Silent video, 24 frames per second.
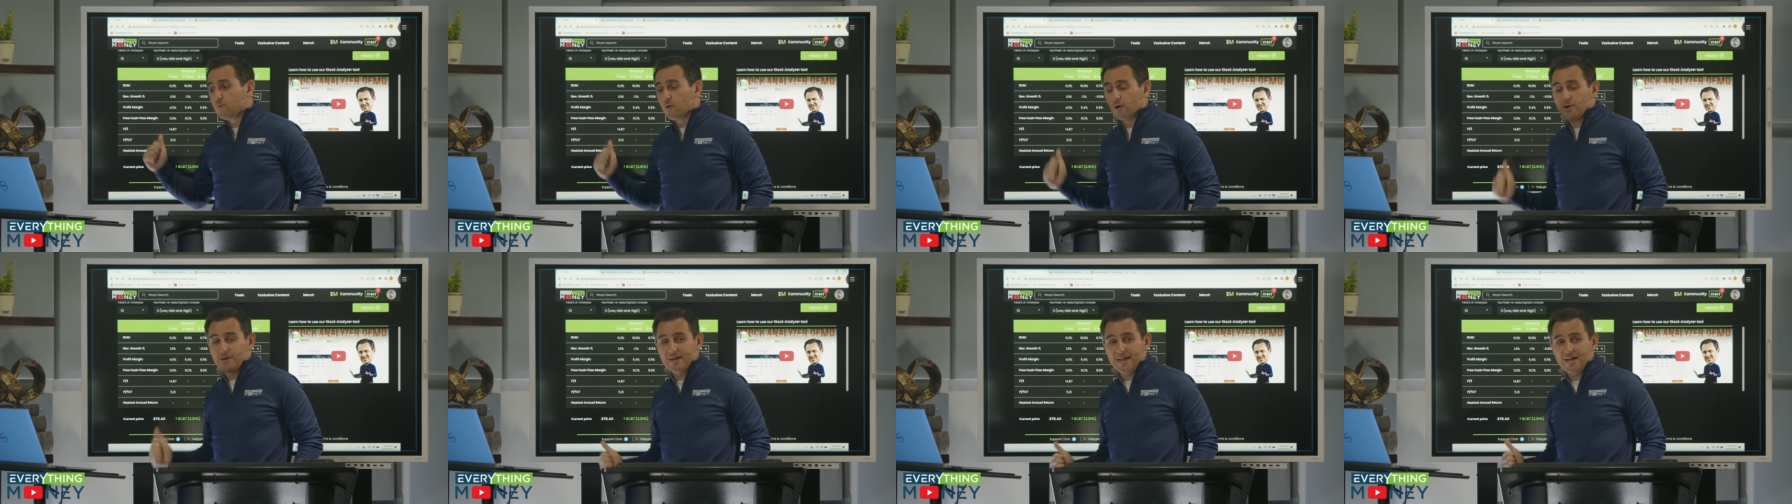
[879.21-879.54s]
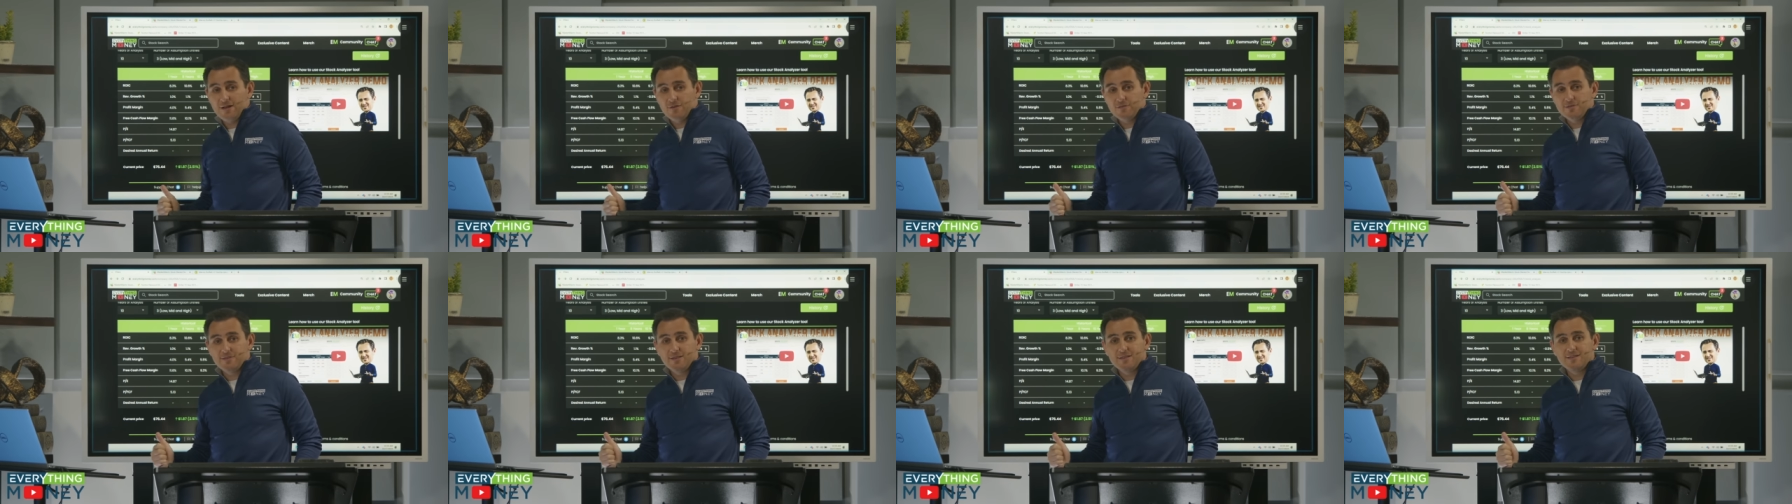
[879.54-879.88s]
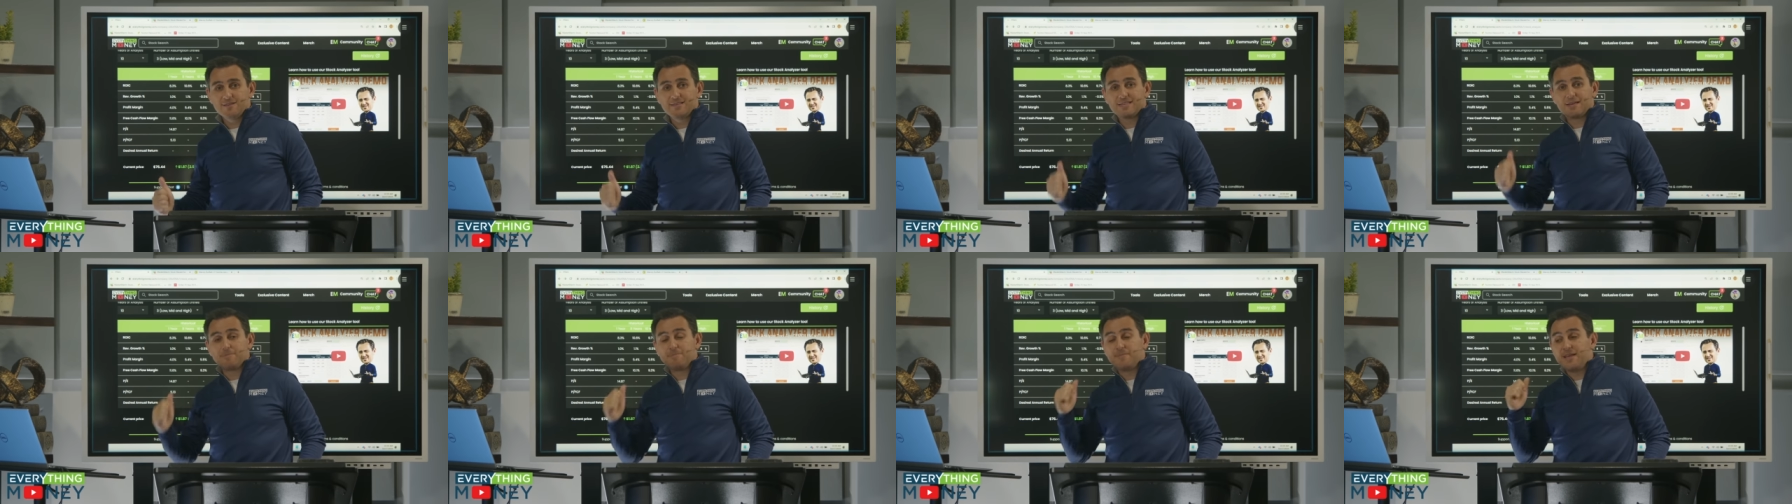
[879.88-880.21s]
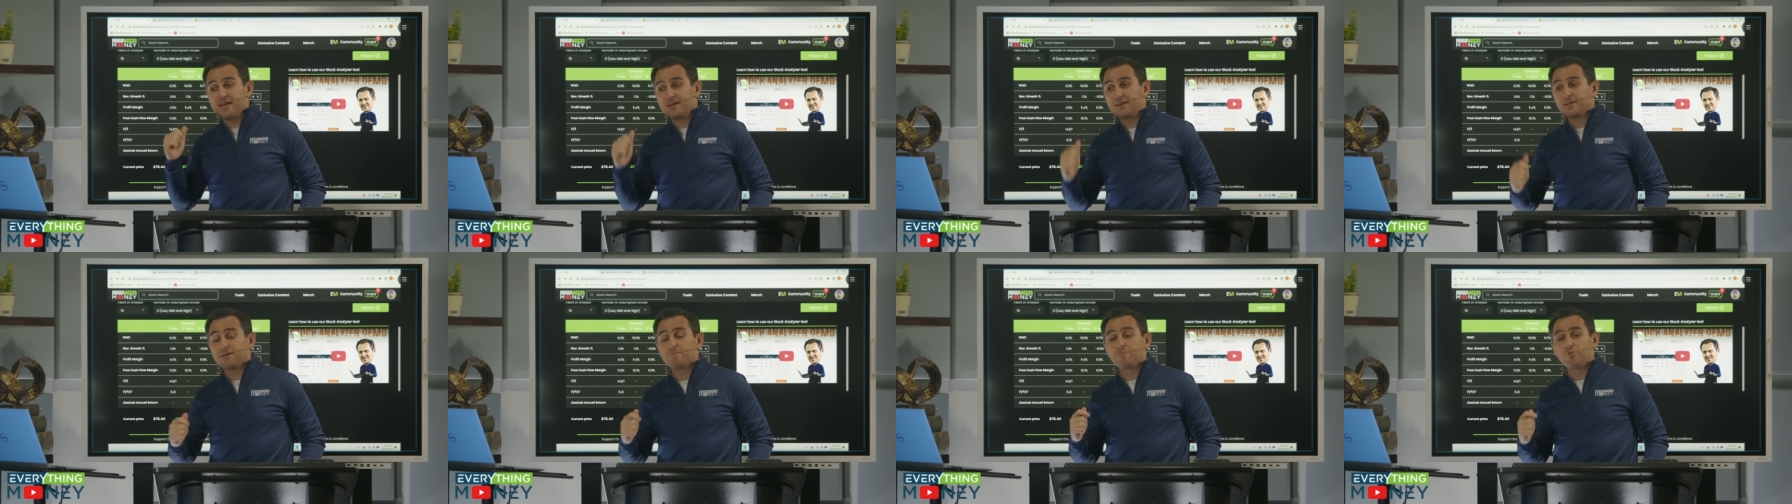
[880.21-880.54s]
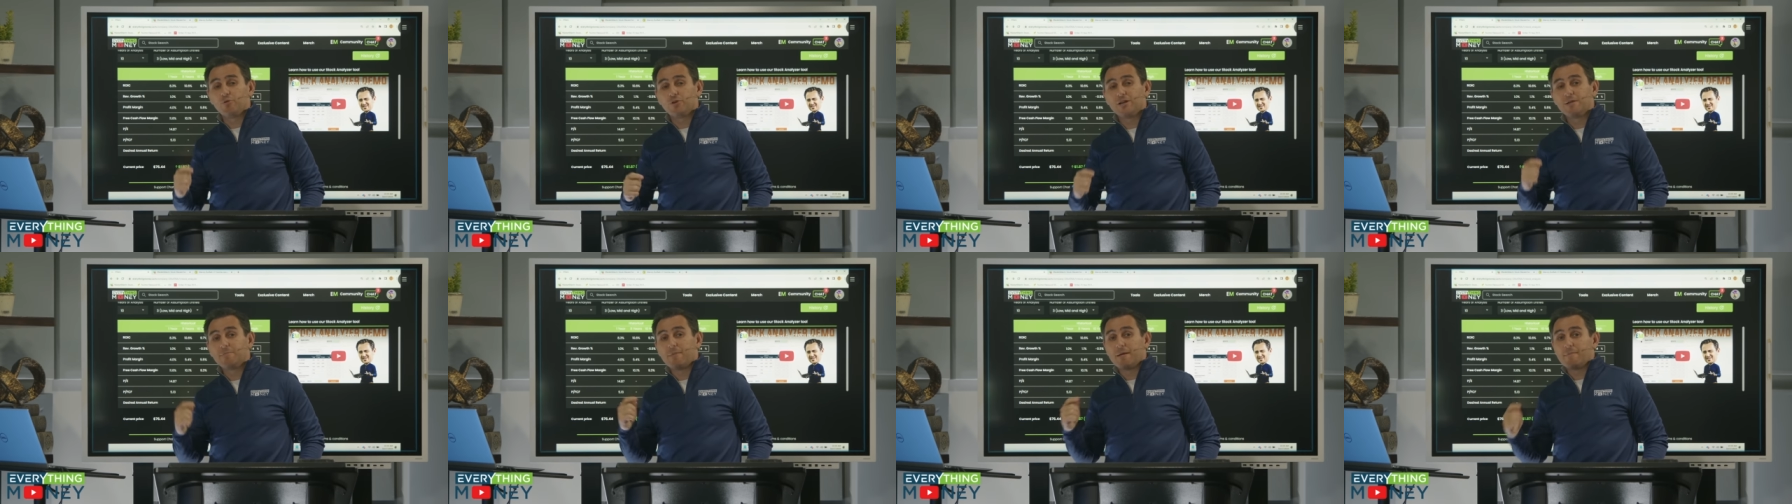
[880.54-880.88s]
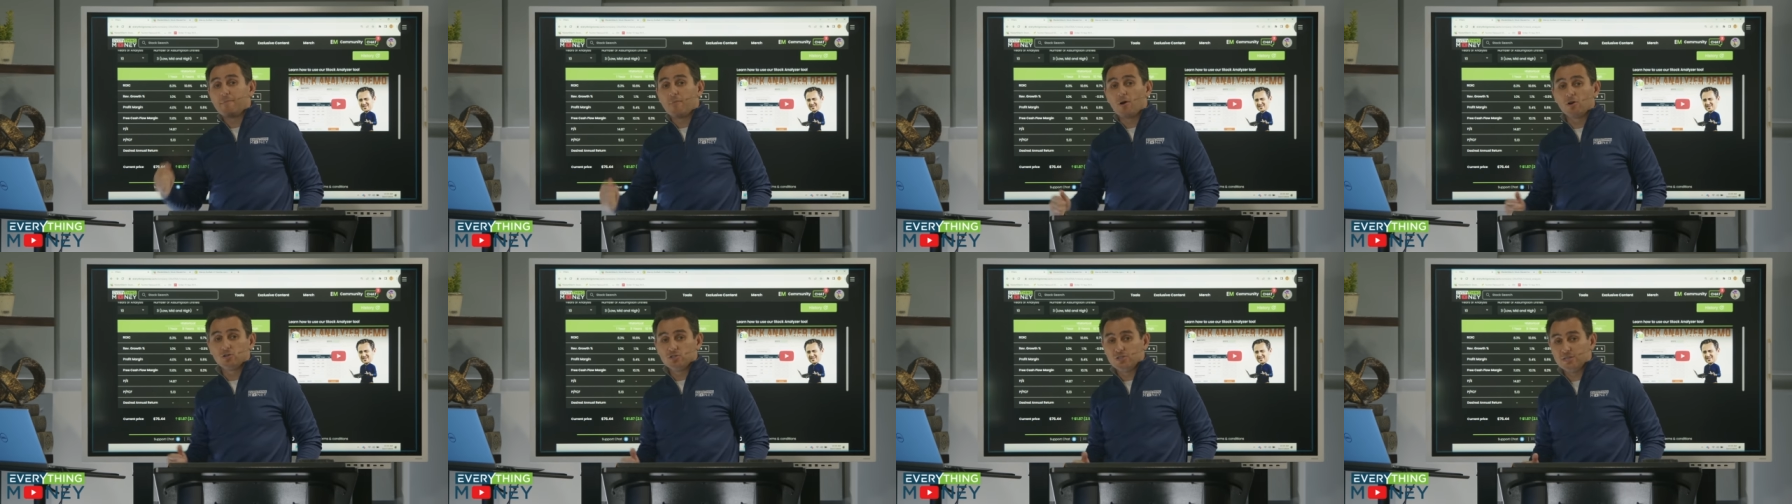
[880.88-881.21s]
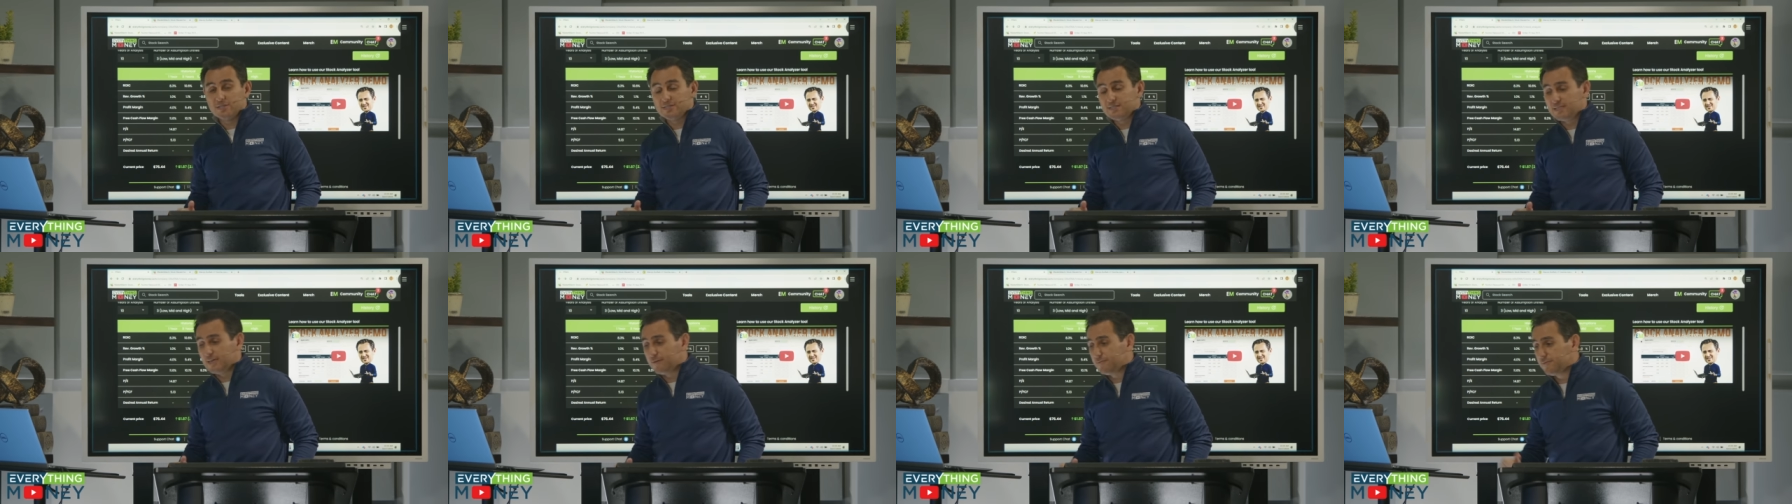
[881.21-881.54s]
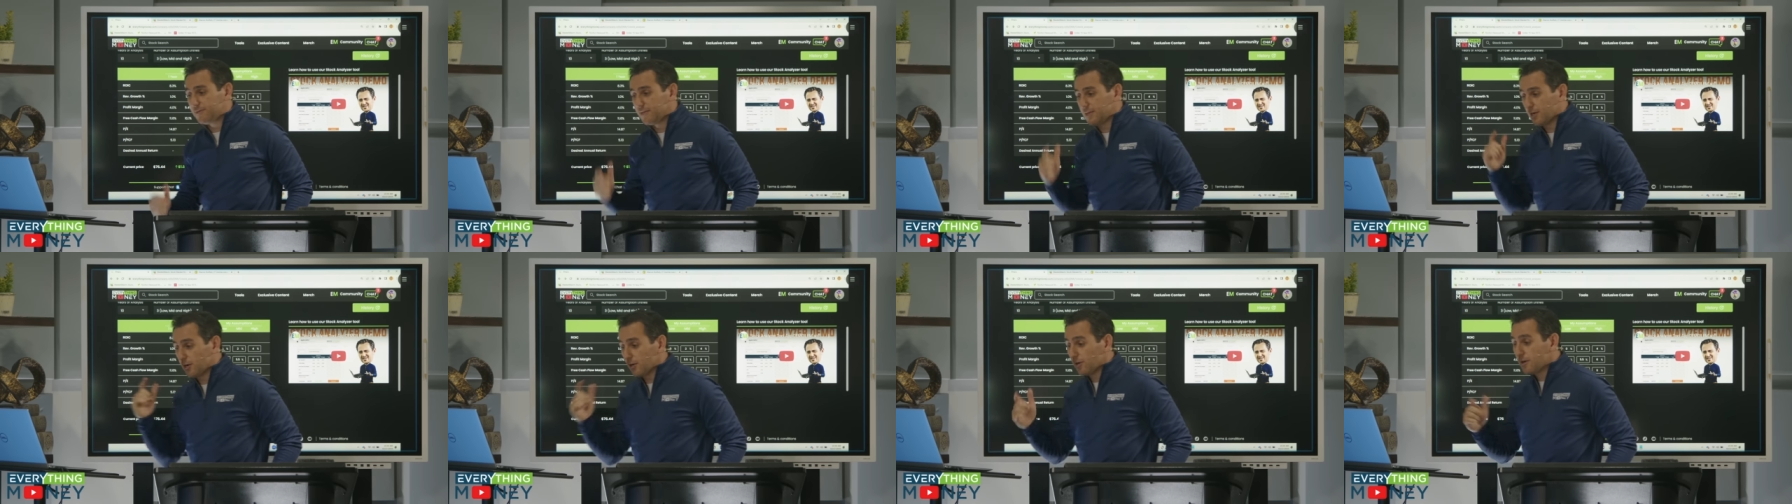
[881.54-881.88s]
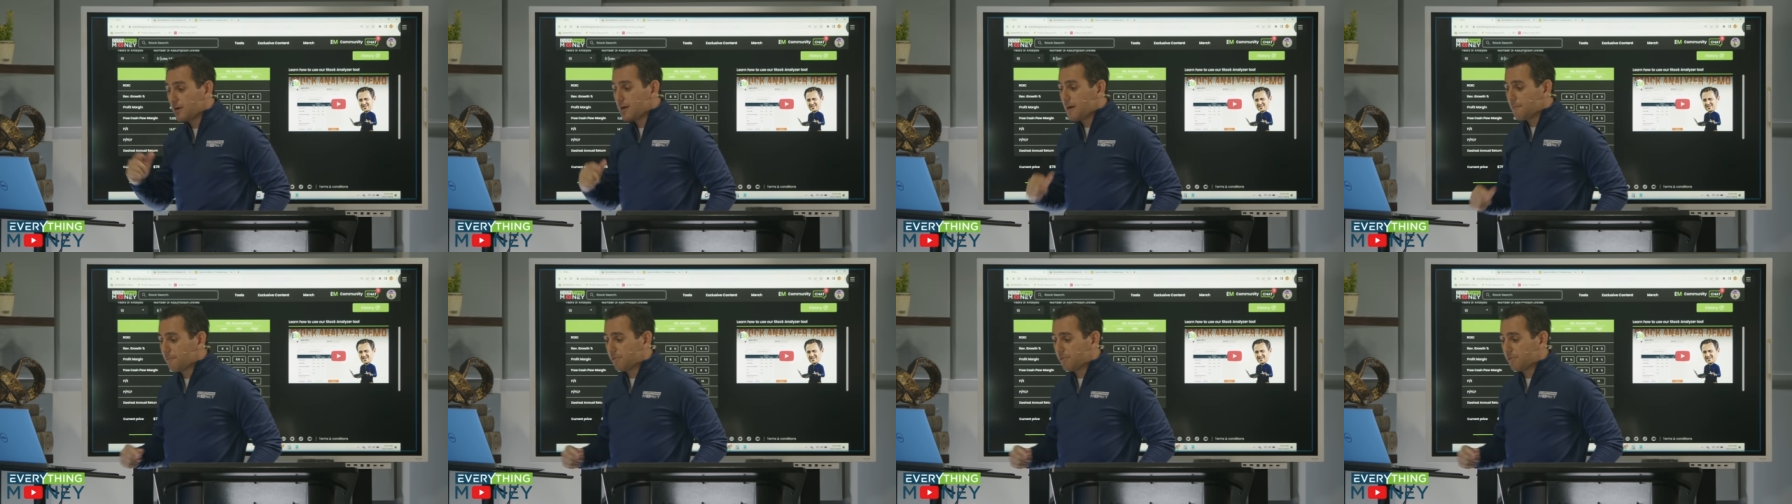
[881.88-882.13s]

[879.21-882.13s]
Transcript: our analysis because I'm then going to put in my margin of safety here.